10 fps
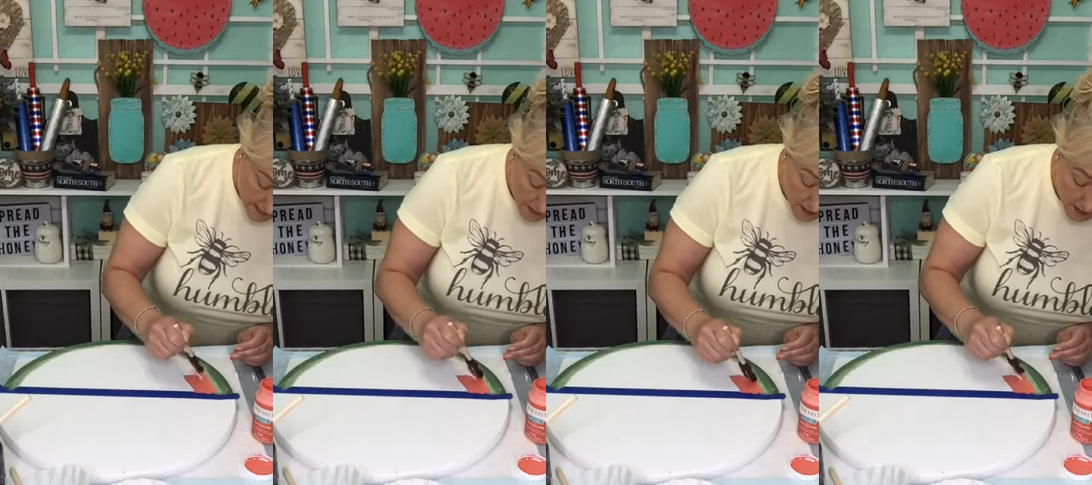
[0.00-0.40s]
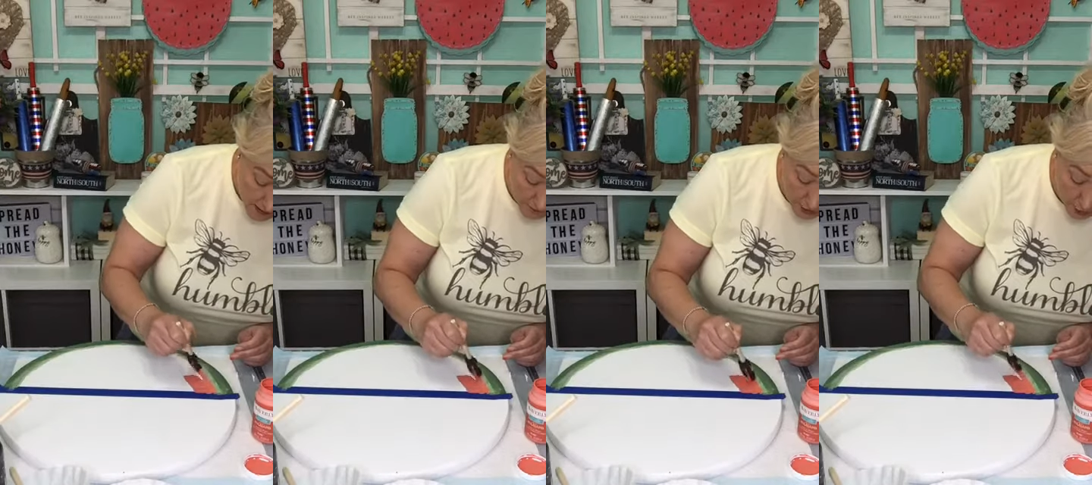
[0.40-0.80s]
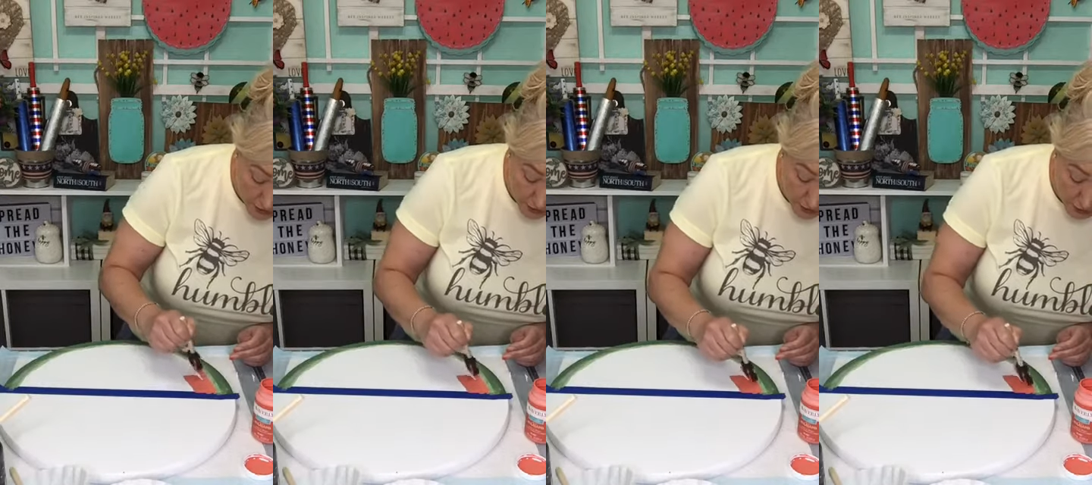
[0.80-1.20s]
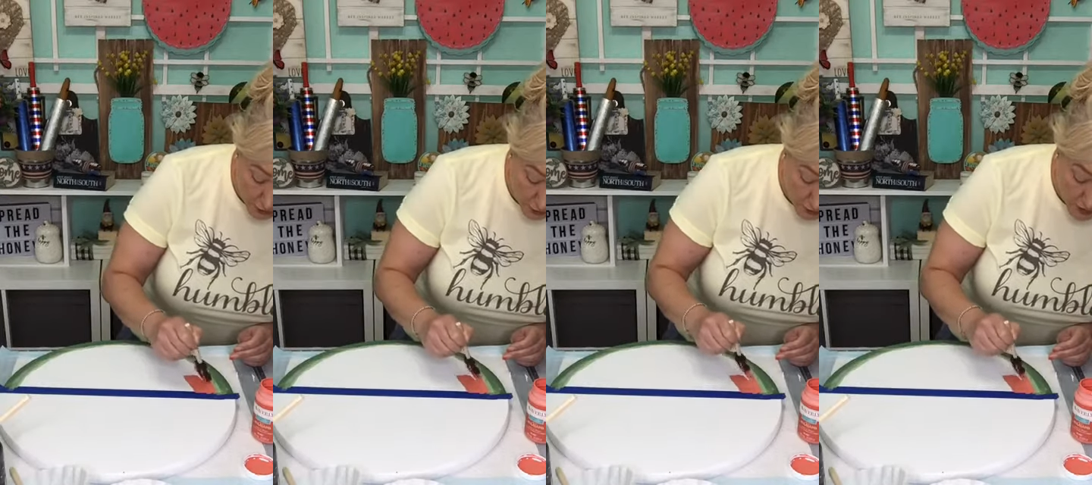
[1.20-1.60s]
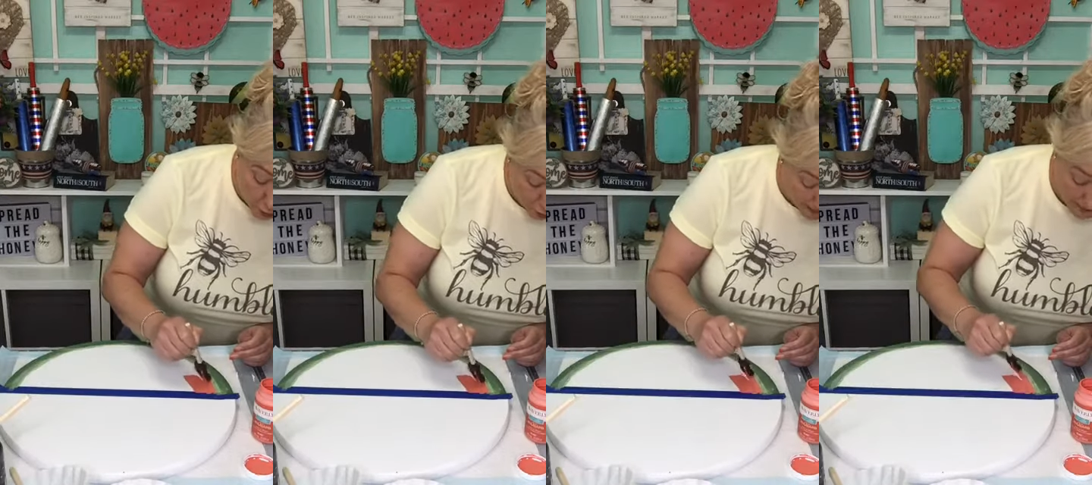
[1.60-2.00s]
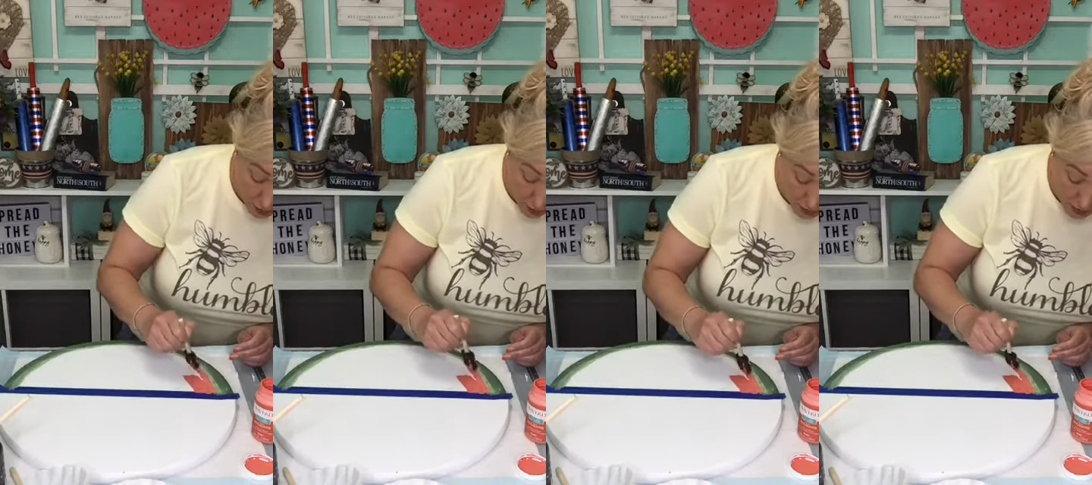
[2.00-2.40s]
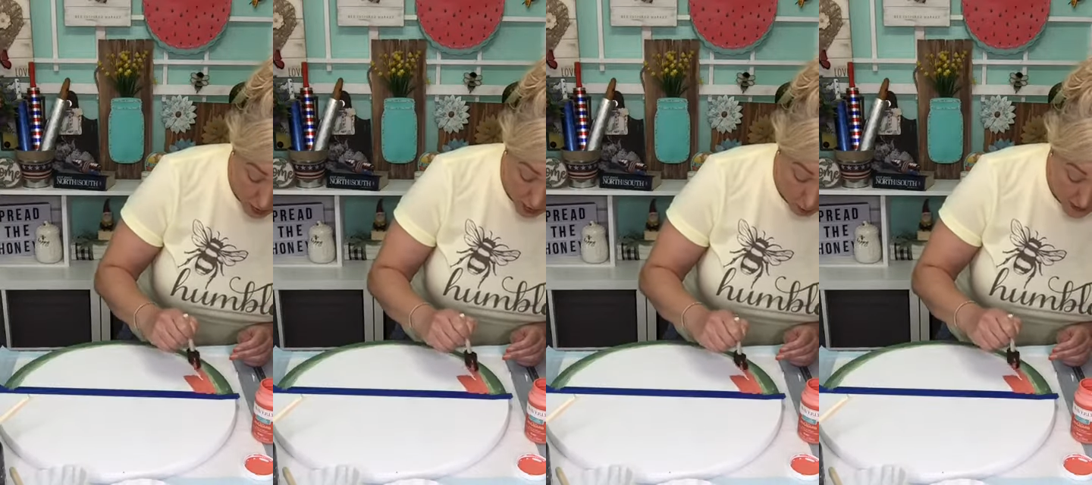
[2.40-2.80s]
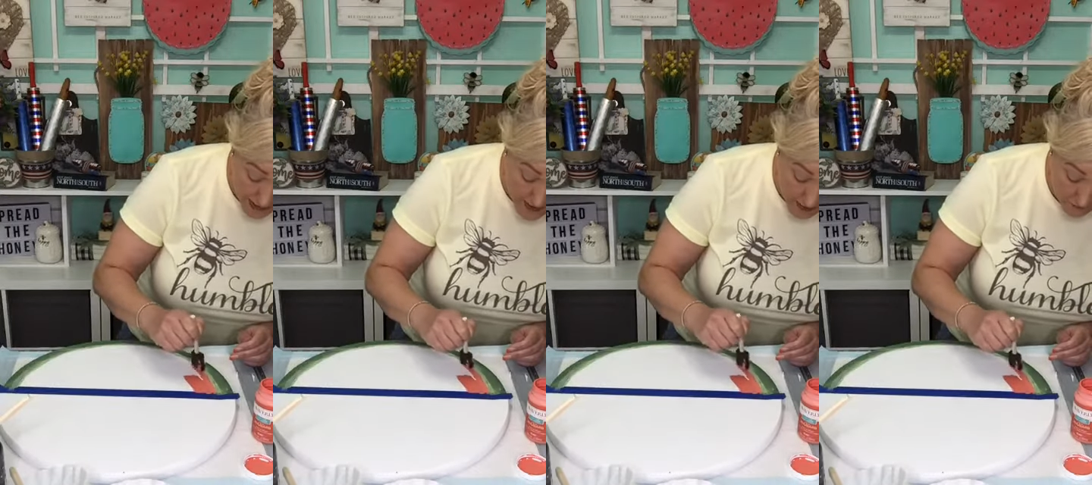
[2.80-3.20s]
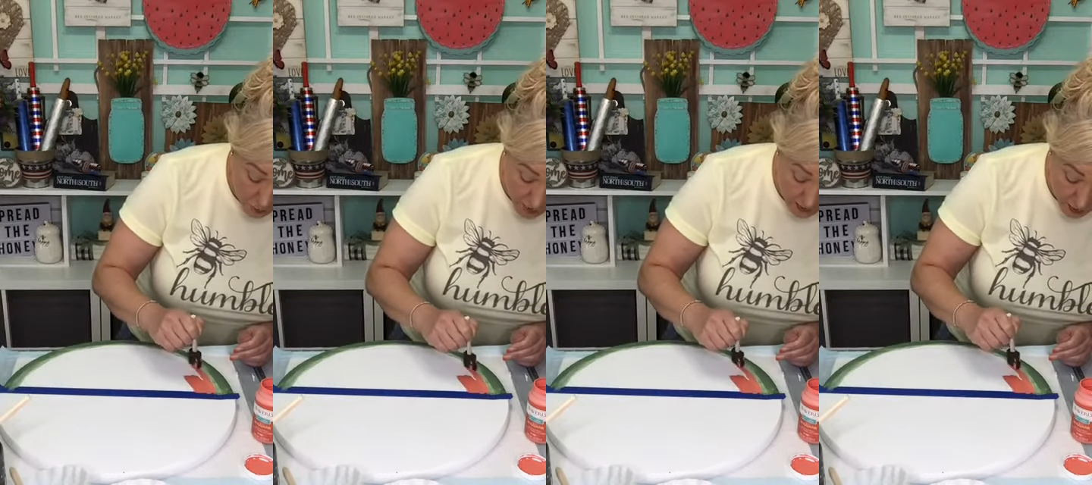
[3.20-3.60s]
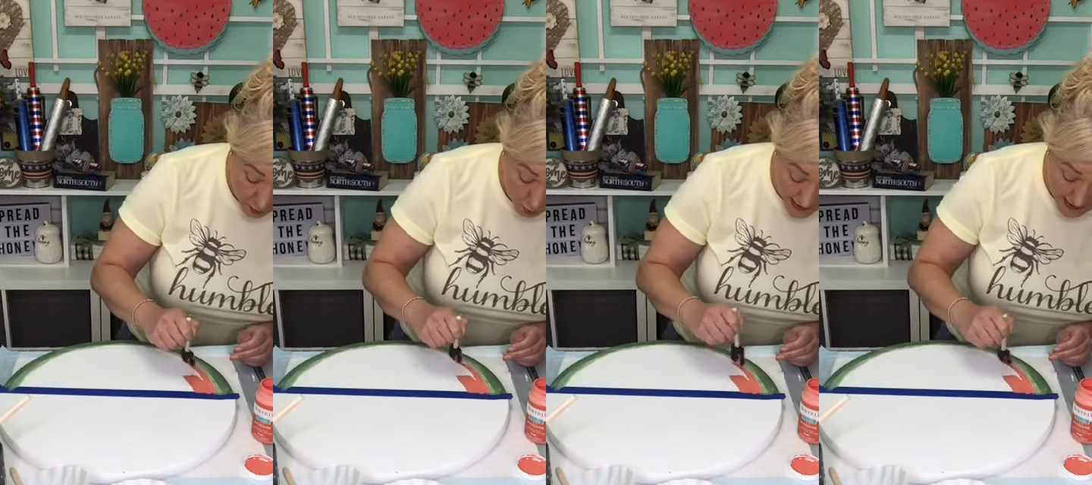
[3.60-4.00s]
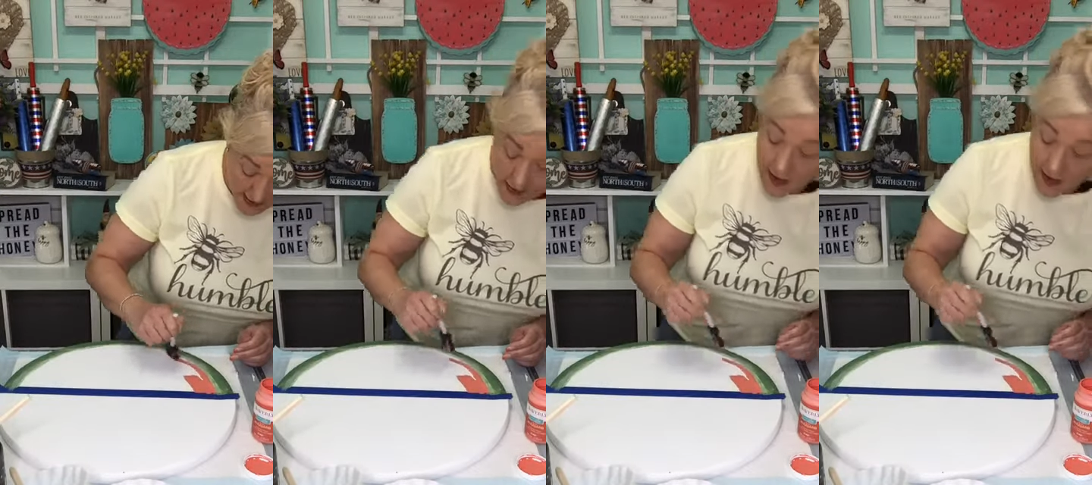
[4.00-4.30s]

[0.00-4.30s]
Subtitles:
Nobody's mouth can be seen.